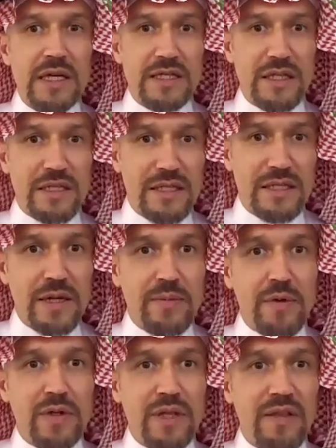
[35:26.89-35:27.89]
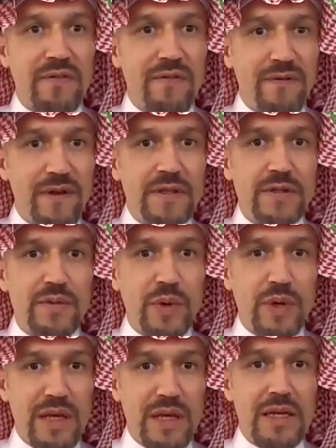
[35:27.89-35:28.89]
sustainable, that fits
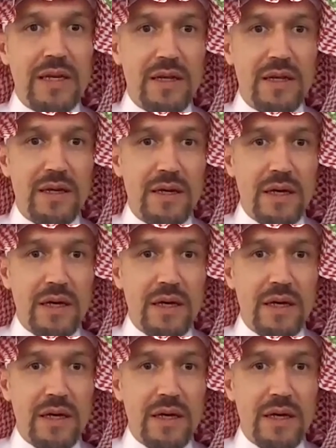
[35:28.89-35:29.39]
within